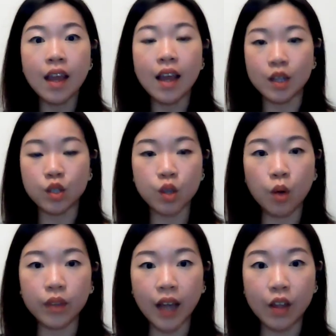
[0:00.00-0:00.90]
and so
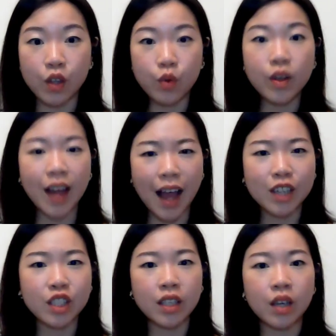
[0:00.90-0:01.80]
that you can
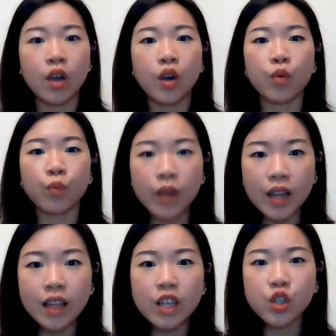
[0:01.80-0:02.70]
actually
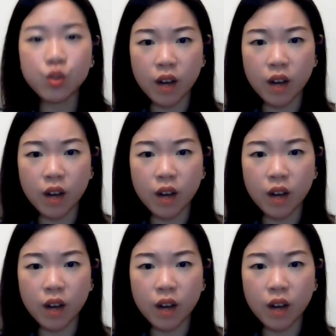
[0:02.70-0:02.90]
really trust